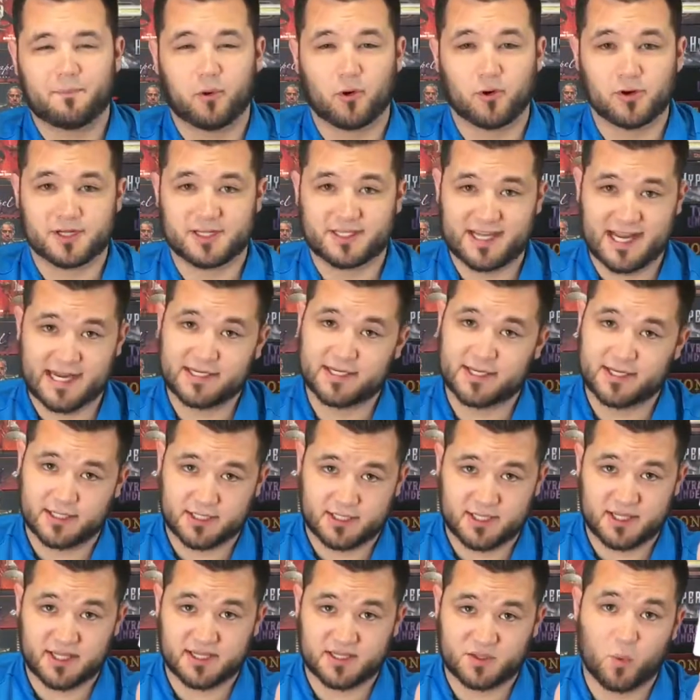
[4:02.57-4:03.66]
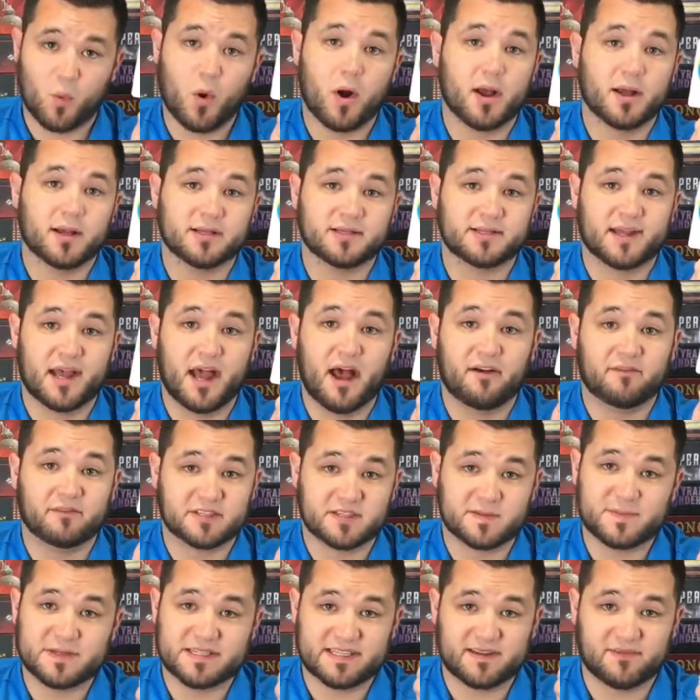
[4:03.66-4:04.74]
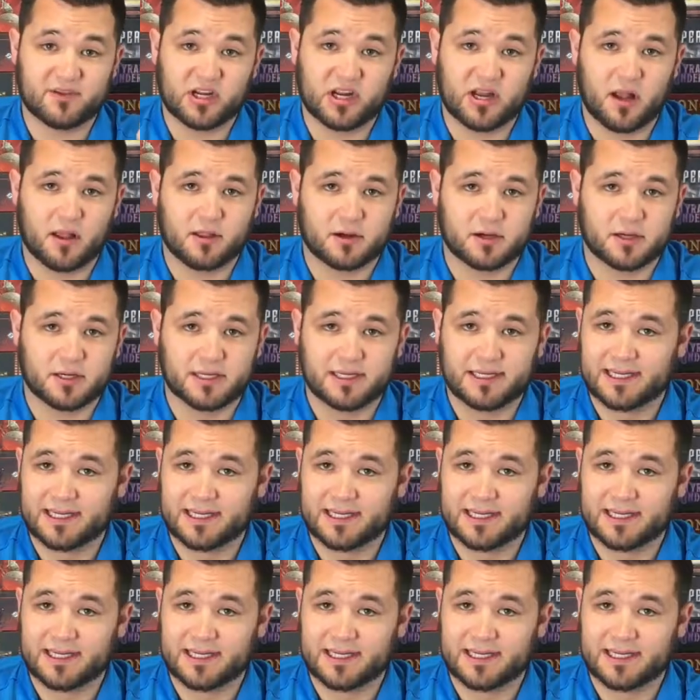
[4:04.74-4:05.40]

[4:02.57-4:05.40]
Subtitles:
percentage this was of a specific color.